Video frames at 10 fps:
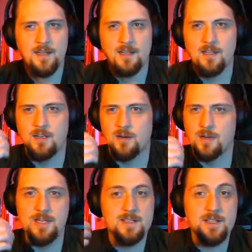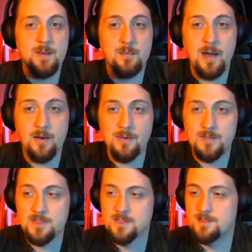You know, is it
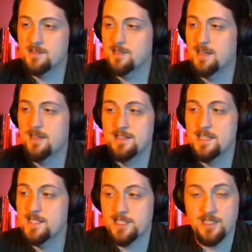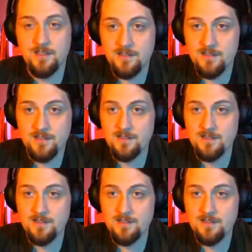about addiction?